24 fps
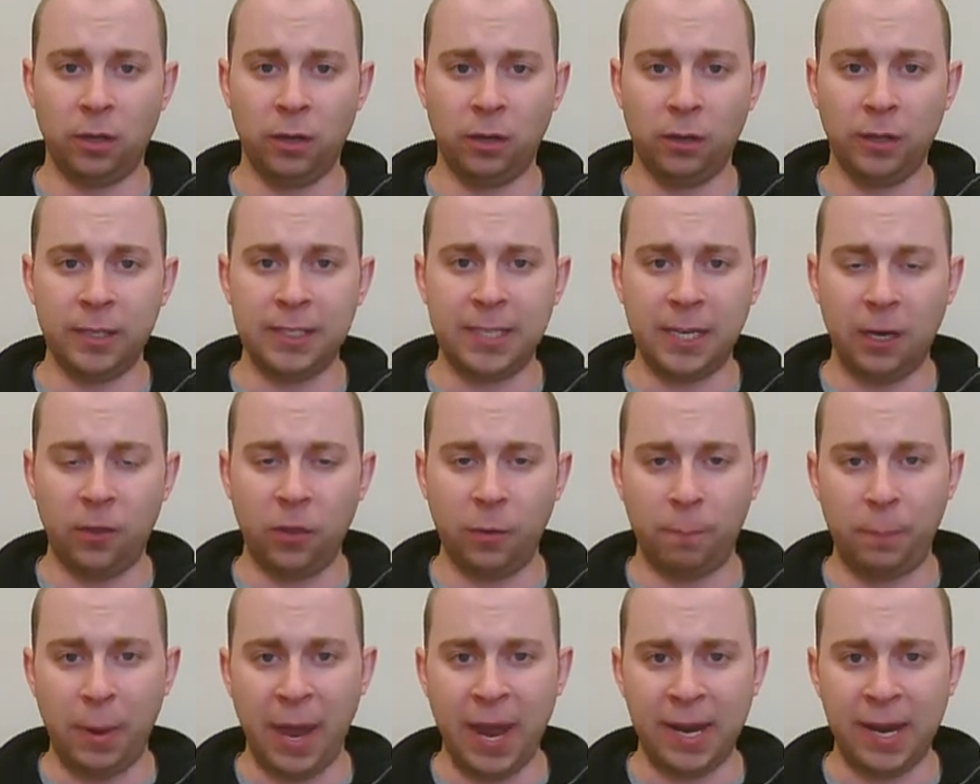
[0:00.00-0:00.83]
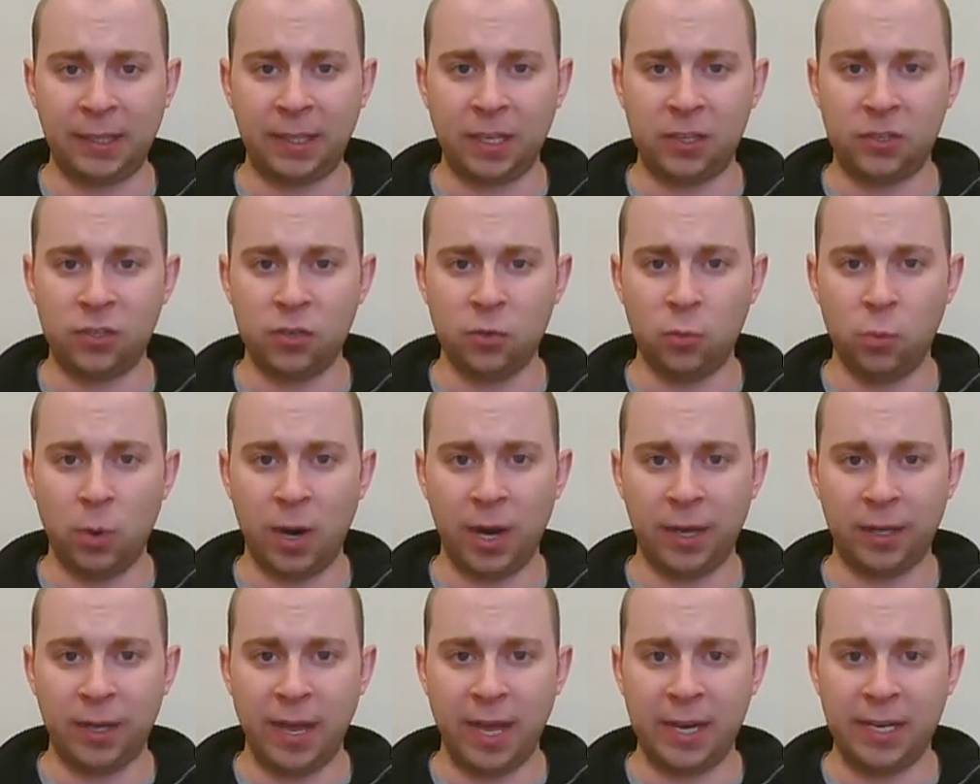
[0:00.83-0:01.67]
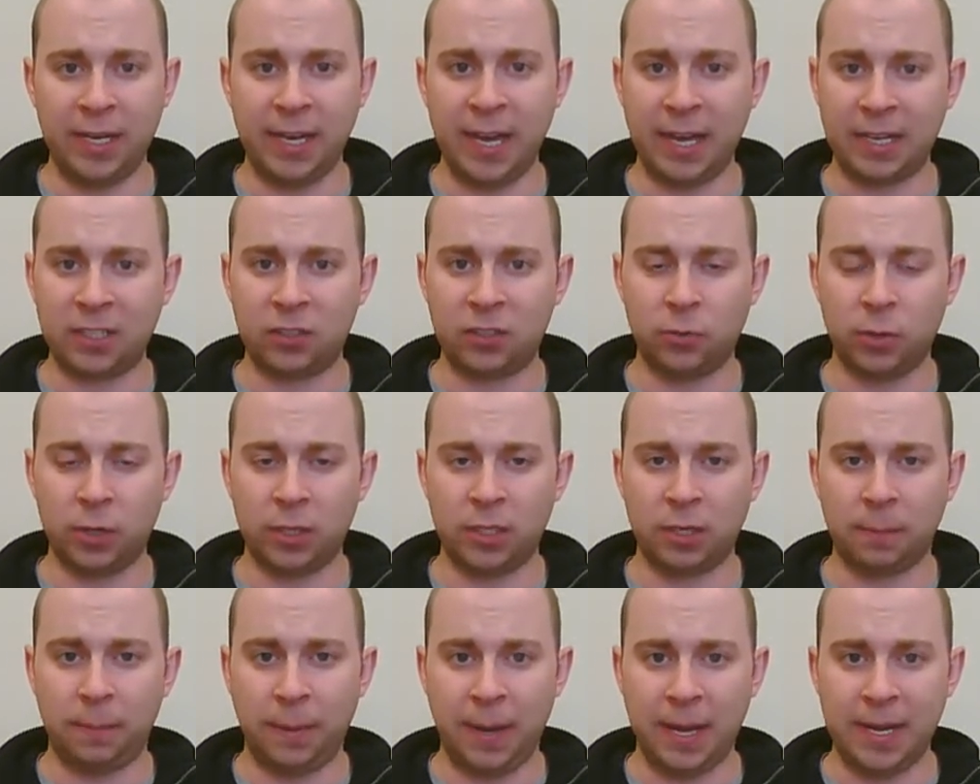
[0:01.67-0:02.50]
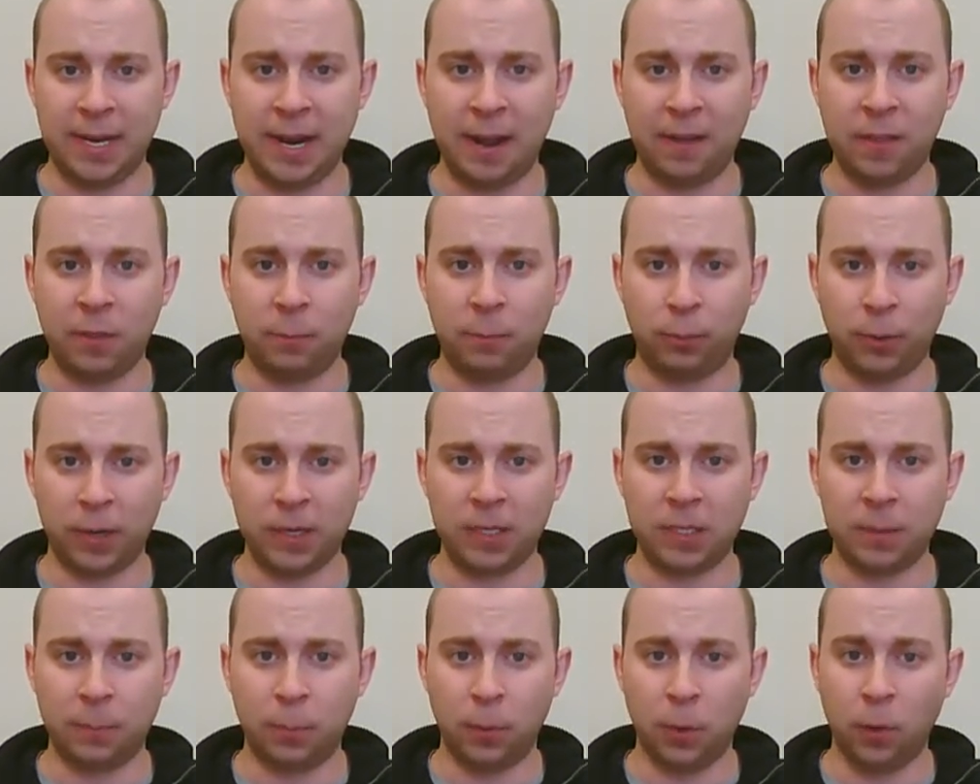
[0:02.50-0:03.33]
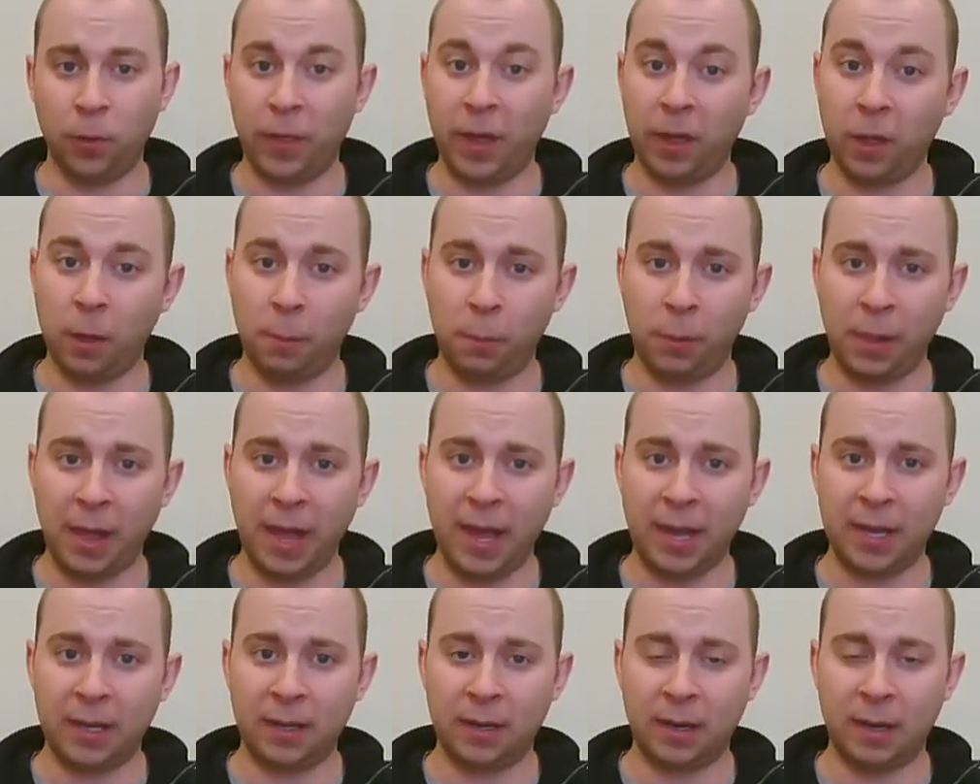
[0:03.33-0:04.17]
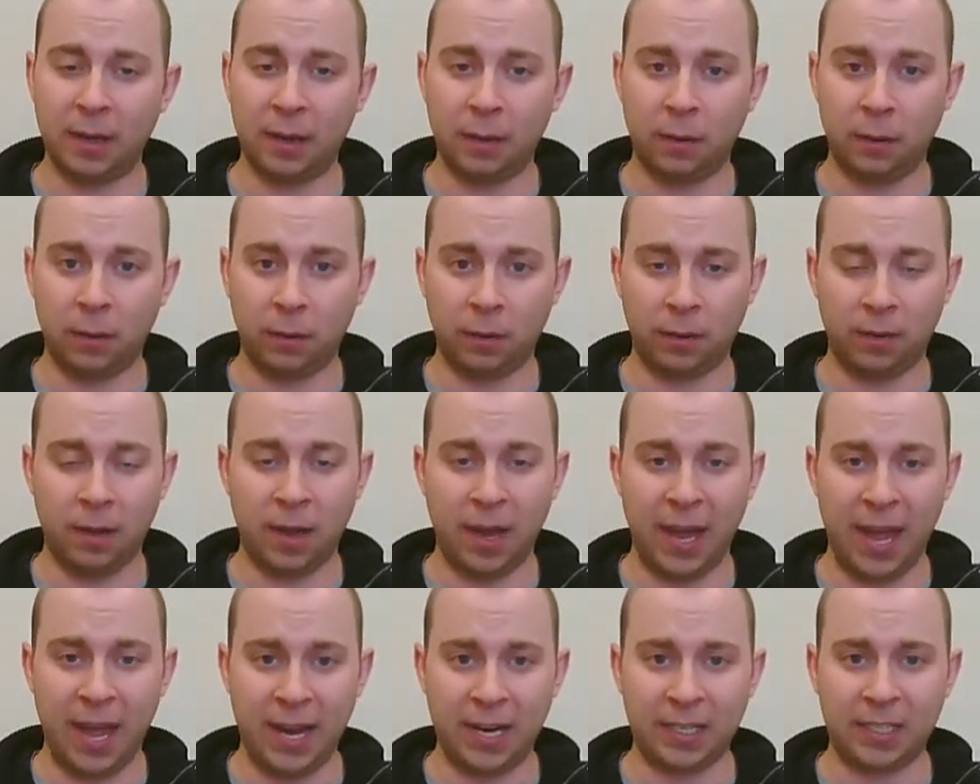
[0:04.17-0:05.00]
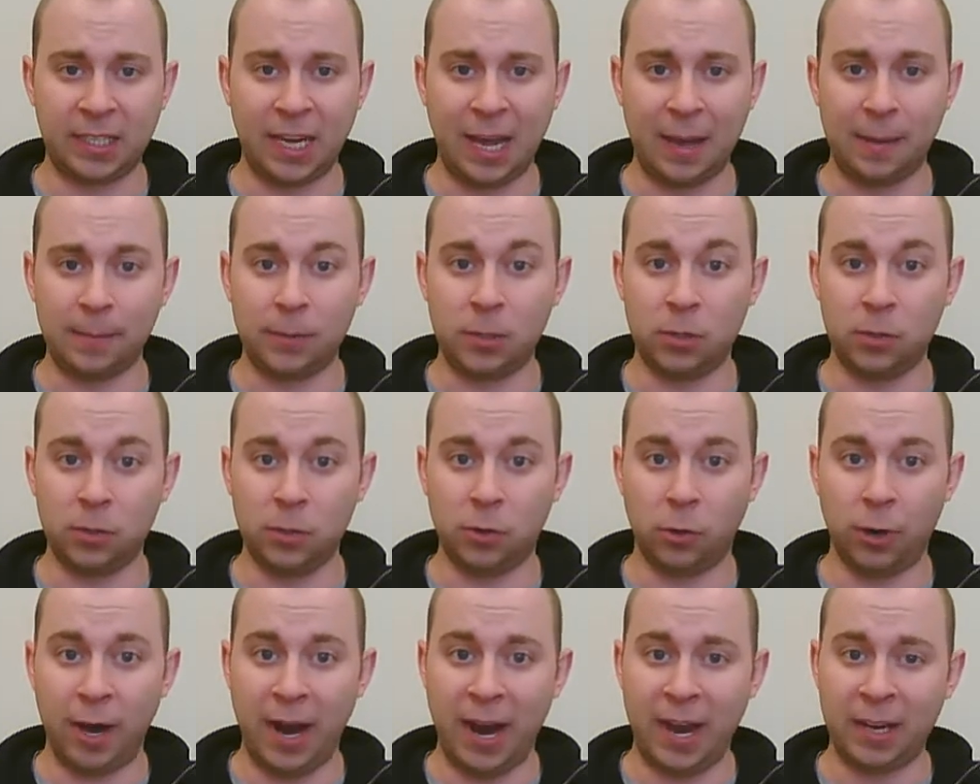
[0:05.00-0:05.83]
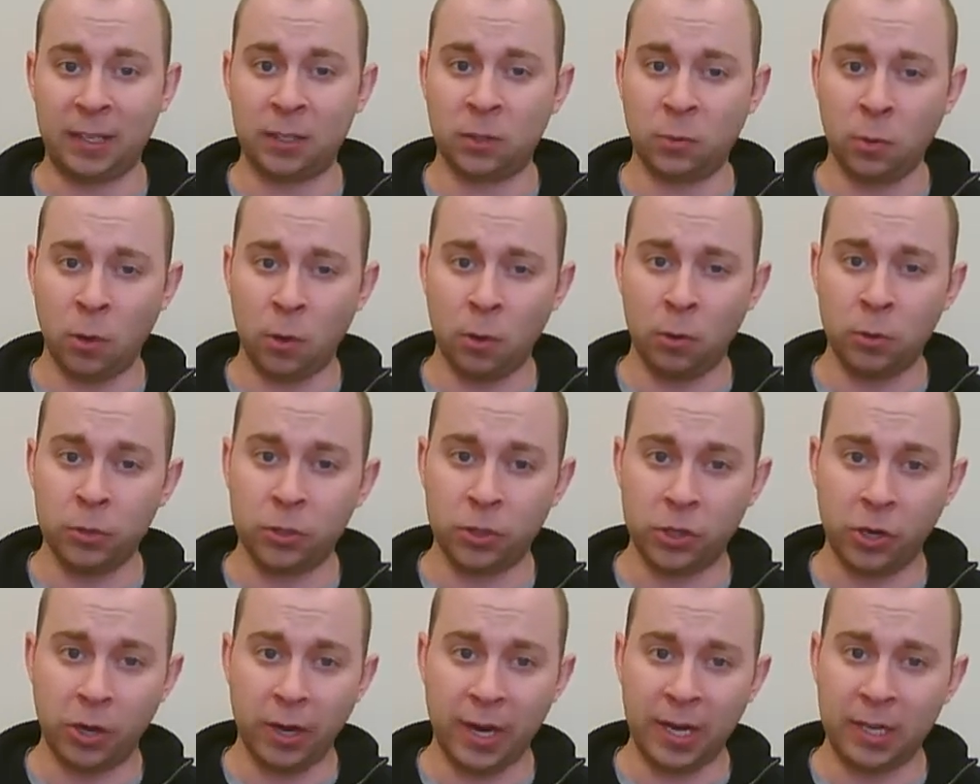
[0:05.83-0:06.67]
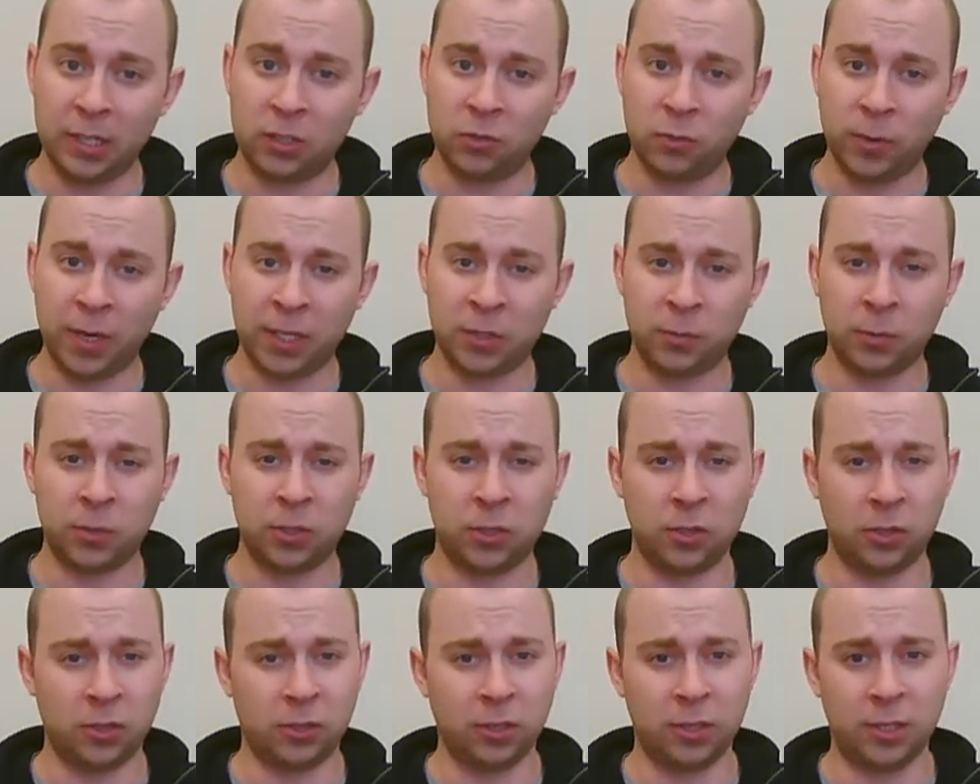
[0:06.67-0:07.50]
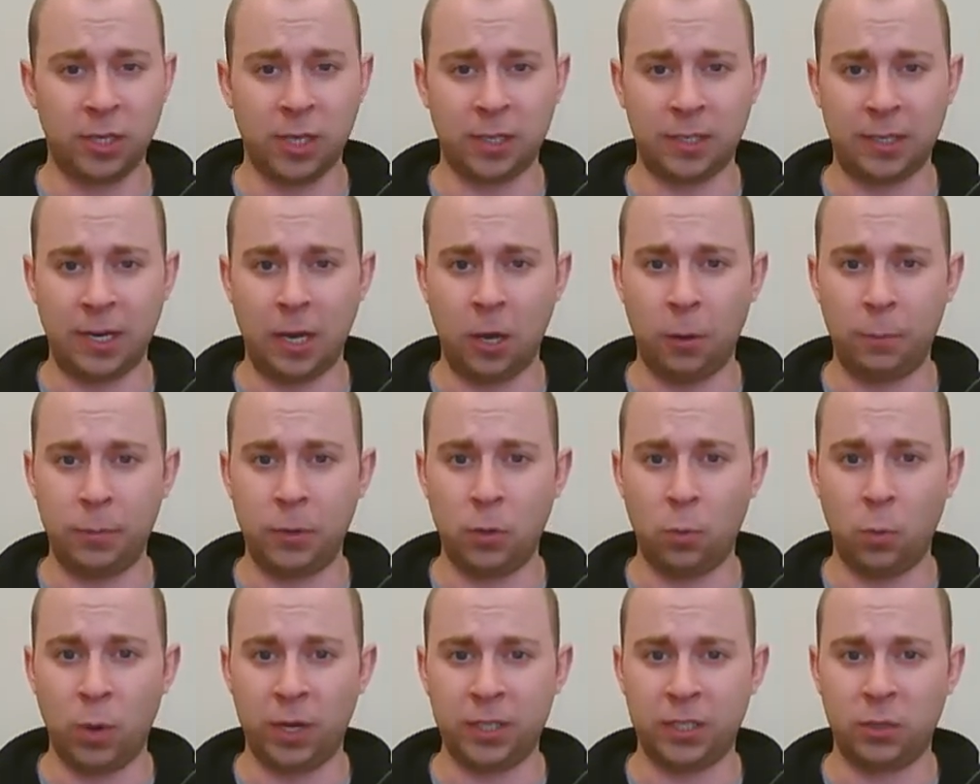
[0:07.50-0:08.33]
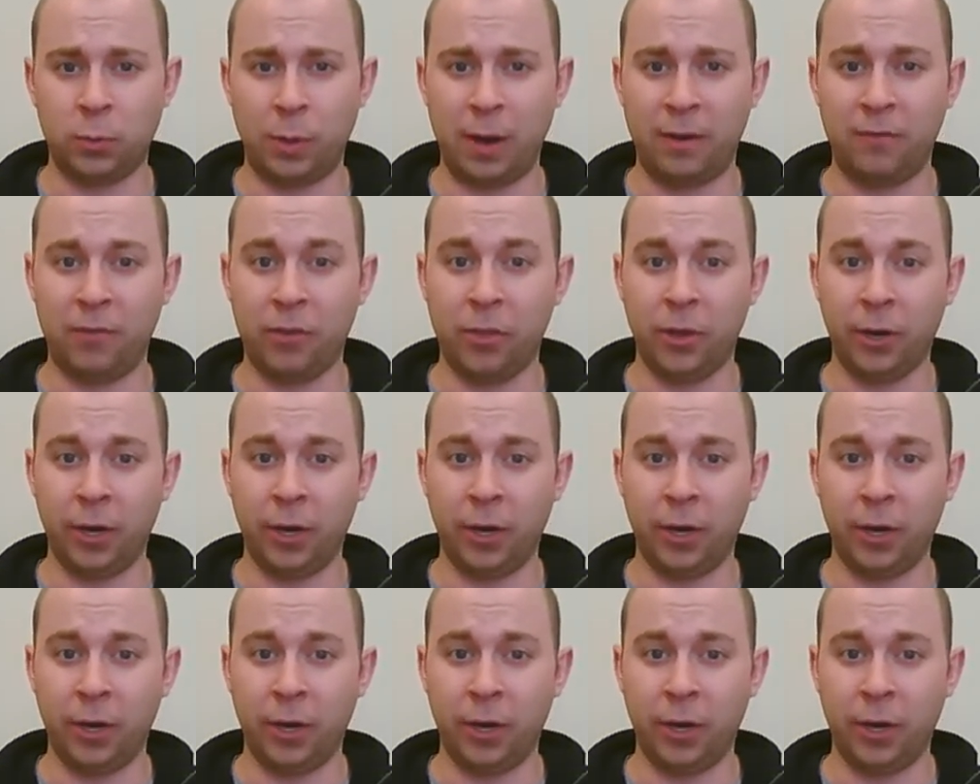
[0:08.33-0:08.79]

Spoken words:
clearly tell the bank that you want any extra to pay down the principal, they'll apply it ahead of time to your escrows or your interest, which certainly doesn't help you whatsoever.